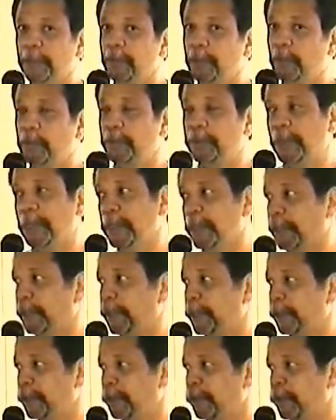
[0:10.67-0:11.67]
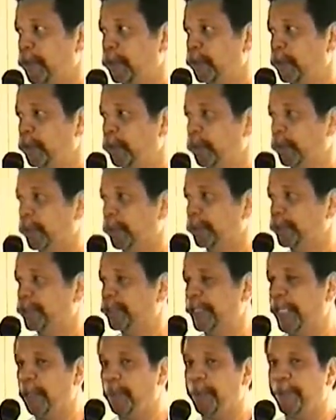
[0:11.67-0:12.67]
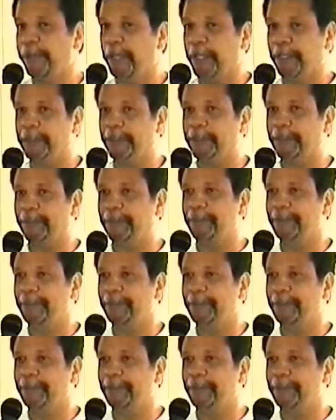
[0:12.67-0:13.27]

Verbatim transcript: Ikuta, who will share with us